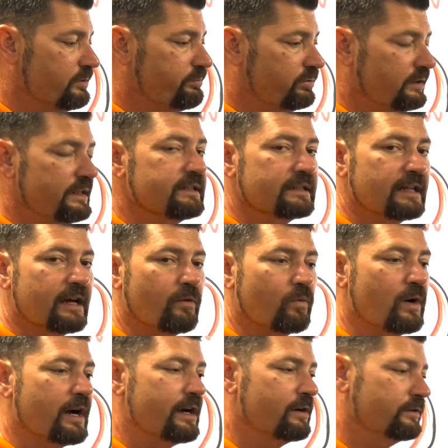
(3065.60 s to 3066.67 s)
replace that
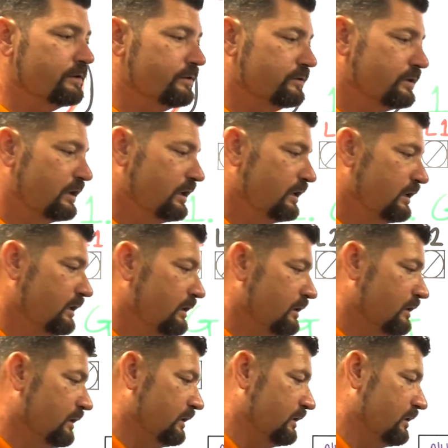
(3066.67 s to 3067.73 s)
wire. There's
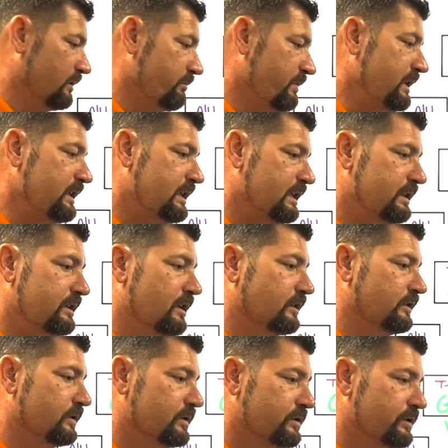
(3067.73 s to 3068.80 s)
many
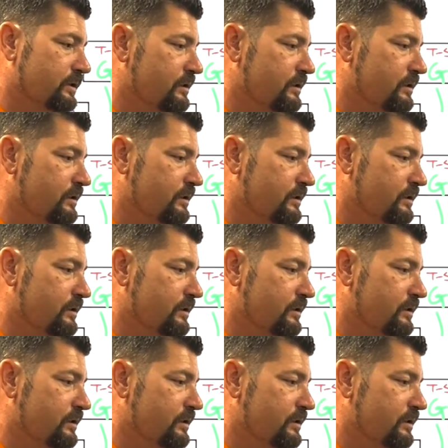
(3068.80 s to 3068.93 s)
conductors.